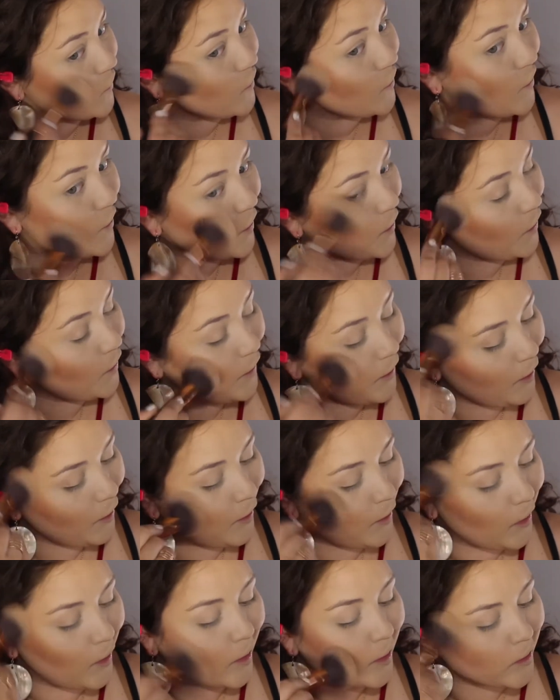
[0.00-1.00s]
you think
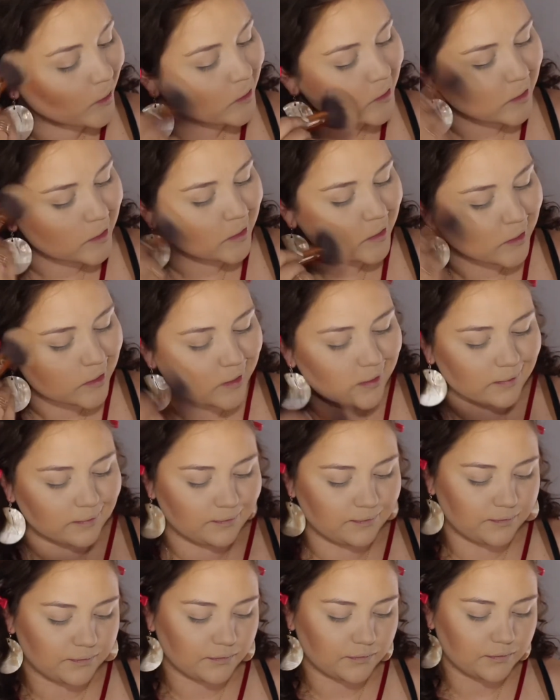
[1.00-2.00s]
Alexis.
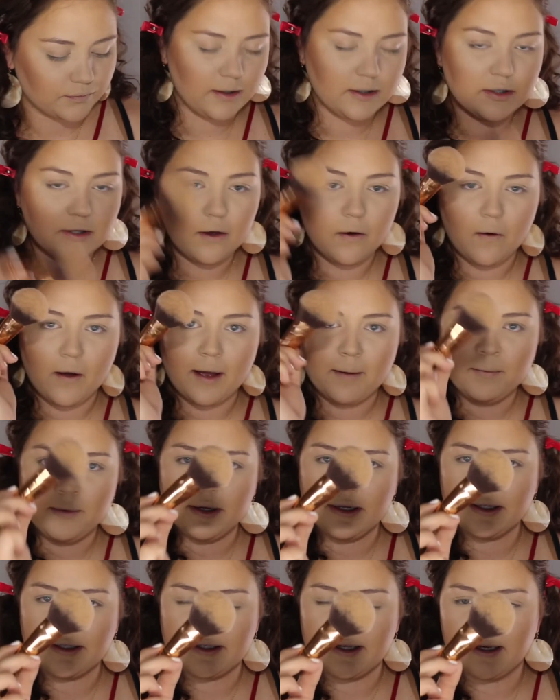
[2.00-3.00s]
So I'm
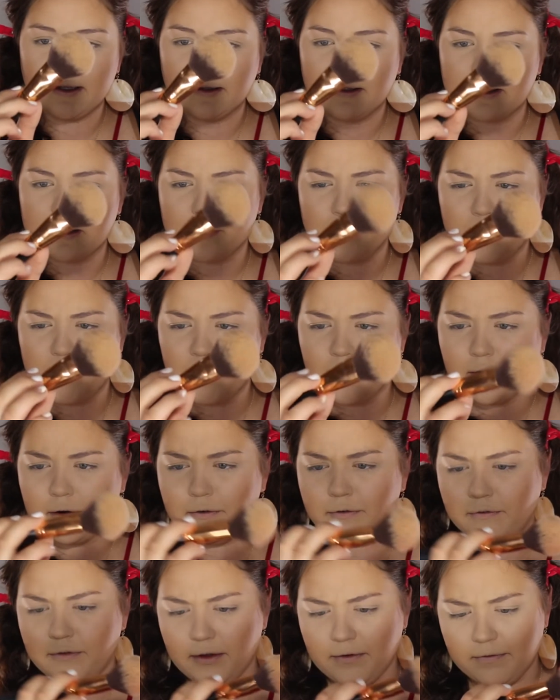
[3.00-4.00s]
going to take this bigger
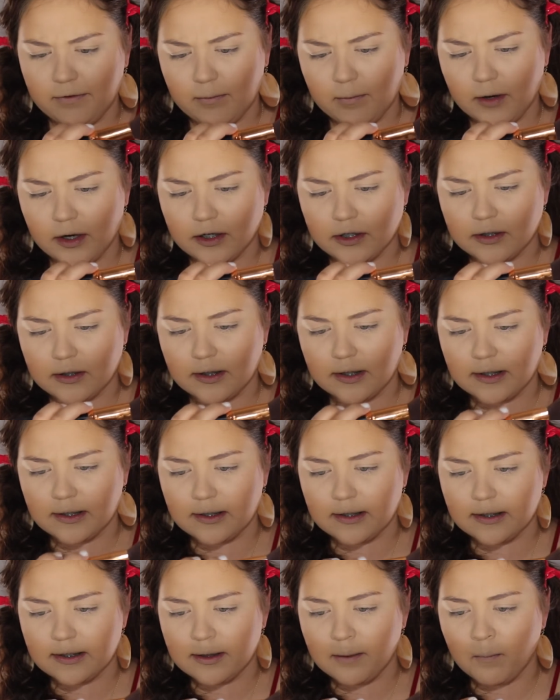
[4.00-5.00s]
fluffy brush. This
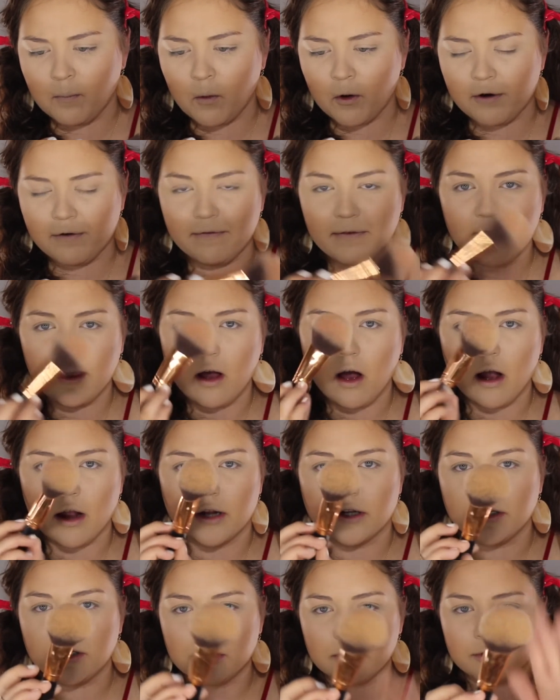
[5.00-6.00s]
is a Morphe
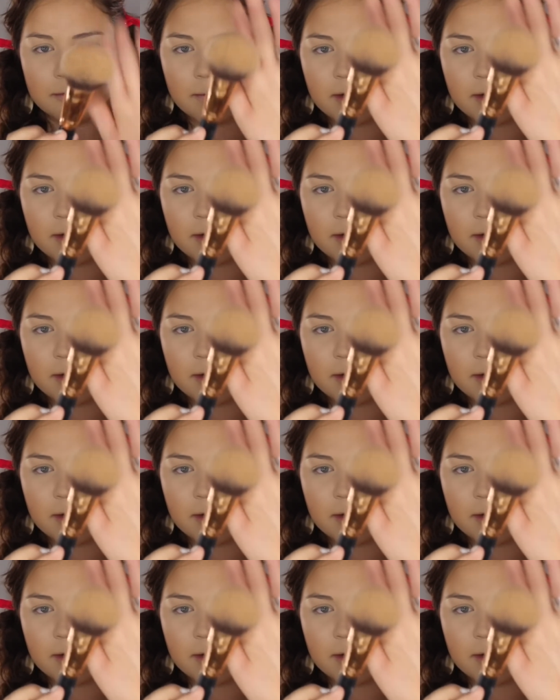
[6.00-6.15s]
R2